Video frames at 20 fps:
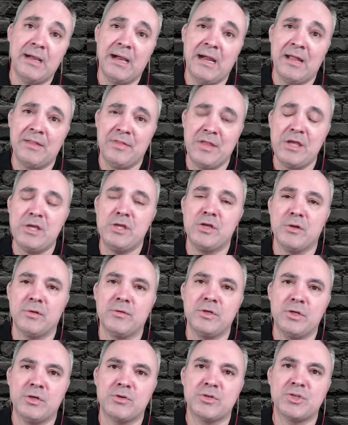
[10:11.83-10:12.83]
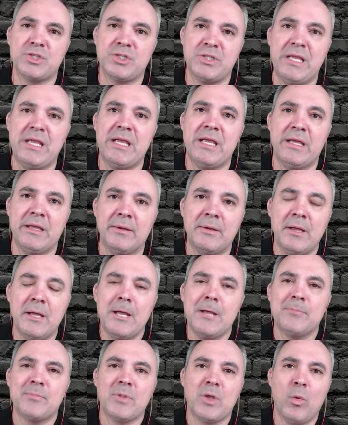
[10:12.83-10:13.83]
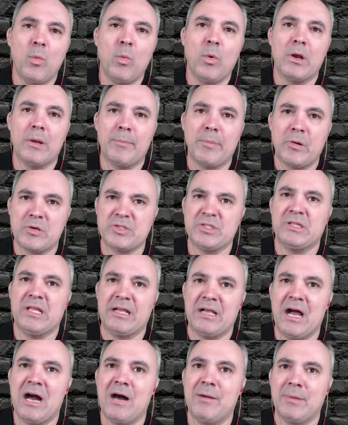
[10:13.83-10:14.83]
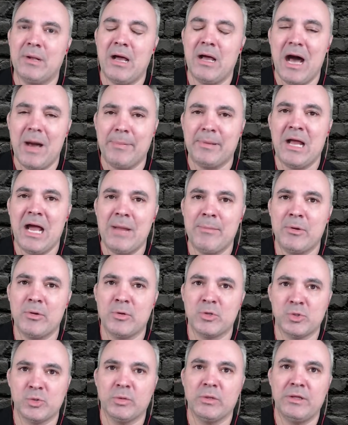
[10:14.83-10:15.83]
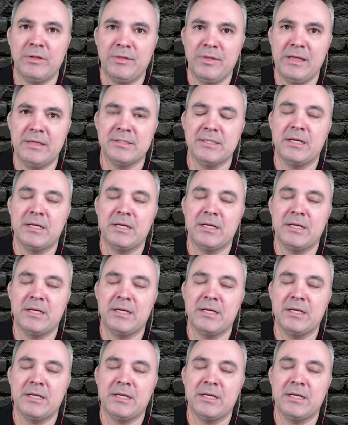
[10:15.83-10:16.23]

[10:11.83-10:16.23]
I think you're seeing what a person like Oppenheimer is really thinking.